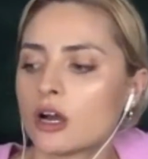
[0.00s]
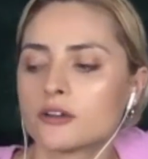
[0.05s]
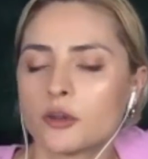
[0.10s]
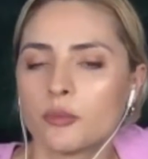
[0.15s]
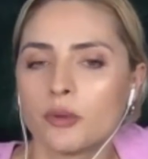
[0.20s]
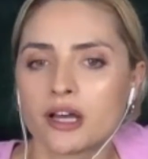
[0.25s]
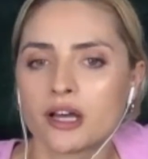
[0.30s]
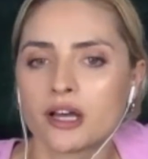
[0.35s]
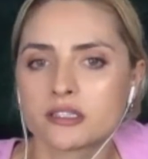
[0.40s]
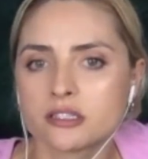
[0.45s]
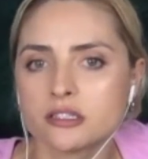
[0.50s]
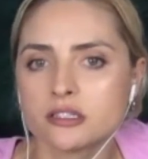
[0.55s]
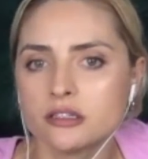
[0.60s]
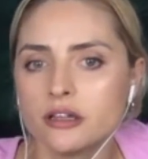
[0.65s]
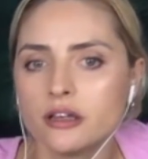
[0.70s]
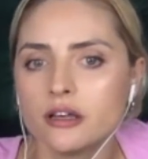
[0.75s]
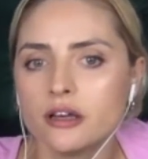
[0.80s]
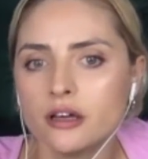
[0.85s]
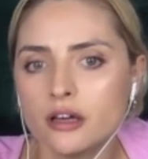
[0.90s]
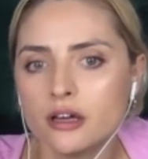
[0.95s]
the past
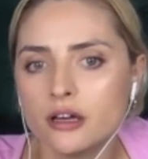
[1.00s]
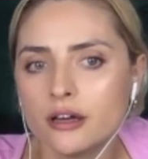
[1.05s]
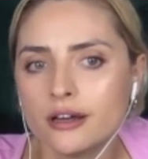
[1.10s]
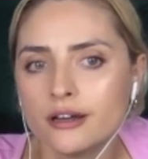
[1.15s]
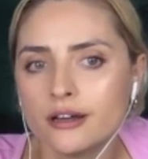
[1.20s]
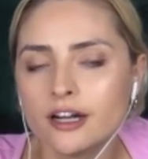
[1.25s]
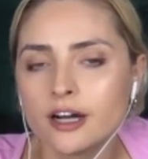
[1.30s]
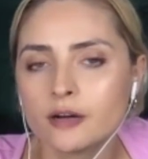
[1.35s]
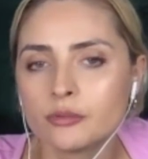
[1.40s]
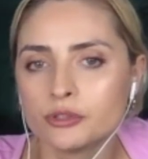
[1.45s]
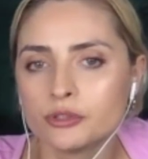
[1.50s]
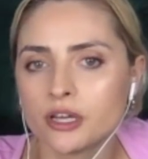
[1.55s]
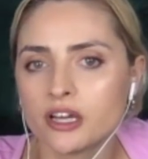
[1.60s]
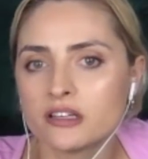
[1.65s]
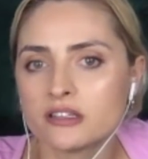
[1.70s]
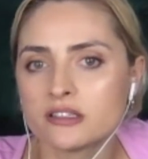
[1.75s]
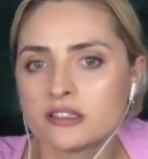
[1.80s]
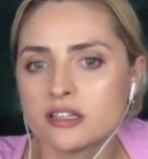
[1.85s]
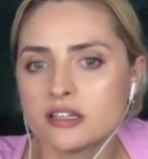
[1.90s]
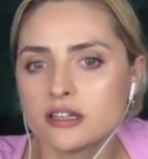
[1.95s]
couple
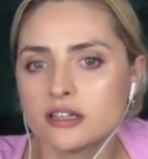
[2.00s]
days.